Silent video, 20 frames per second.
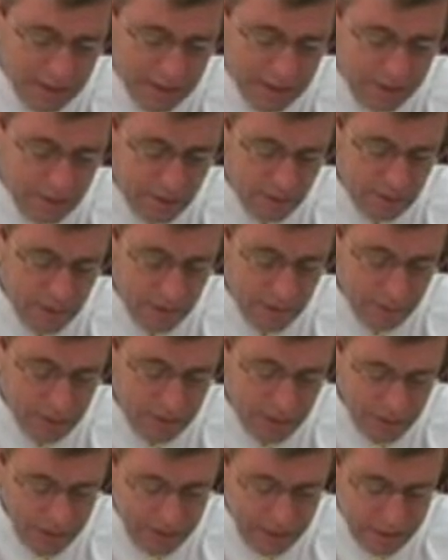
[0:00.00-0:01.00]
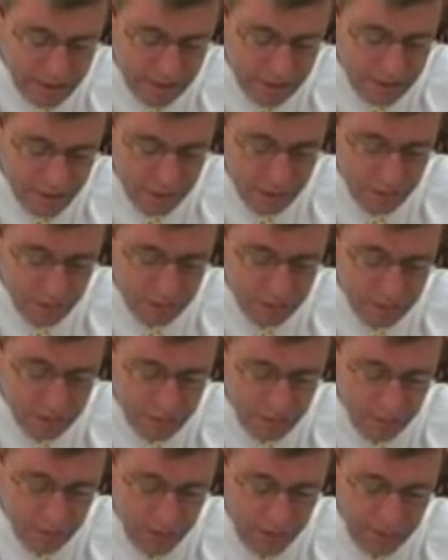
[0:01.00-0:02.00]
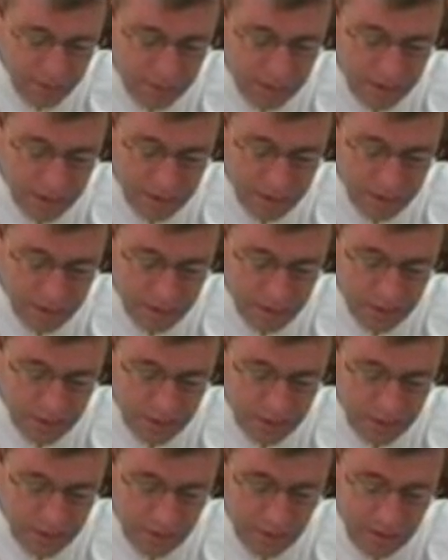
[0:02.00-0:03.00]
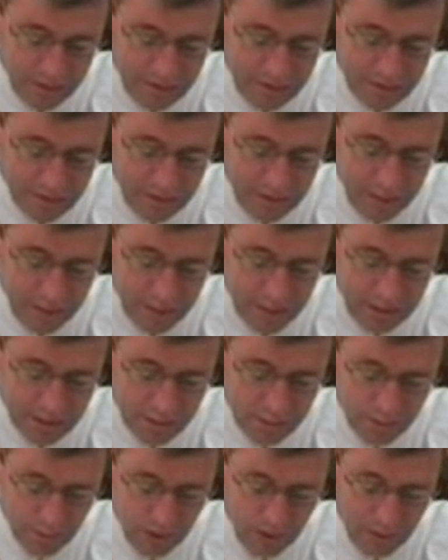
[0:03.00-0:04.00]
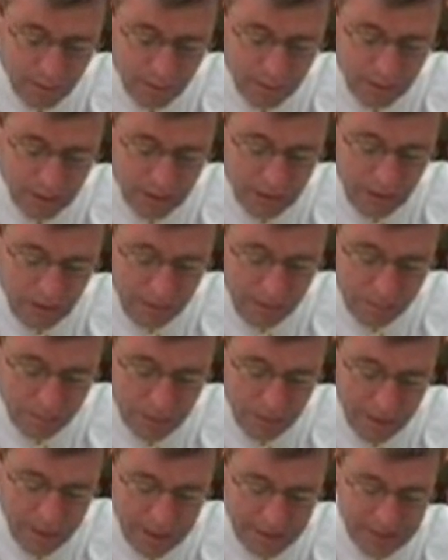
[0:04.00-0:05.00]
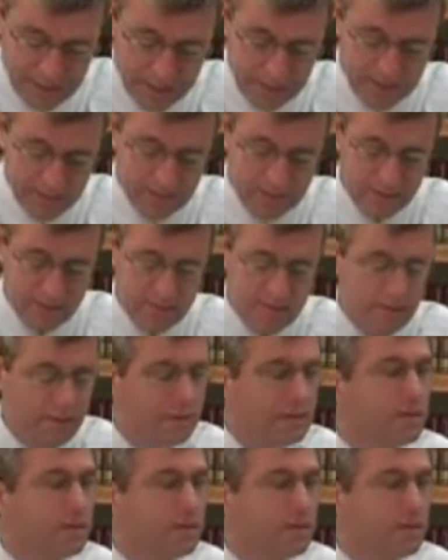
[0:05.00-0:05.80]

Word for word: It is only when these three truths are properly understood that Christ's death is properly appraised.